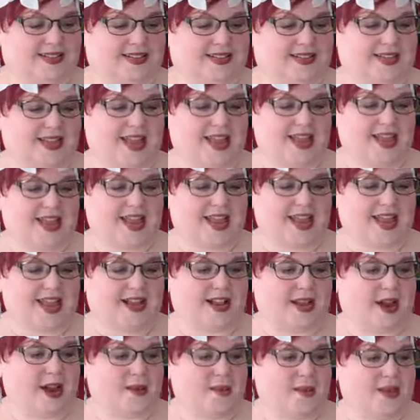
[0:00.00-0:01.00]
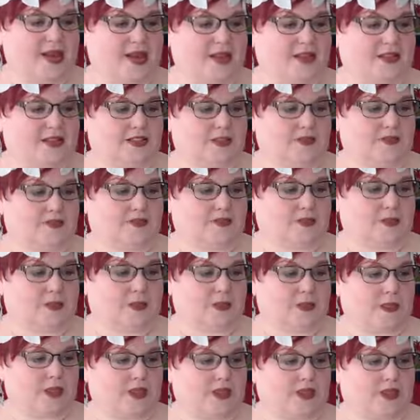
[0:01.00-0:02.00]
Yay, yay, comments.
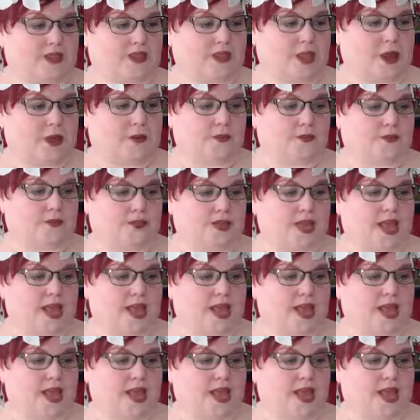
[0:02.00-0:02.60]
So,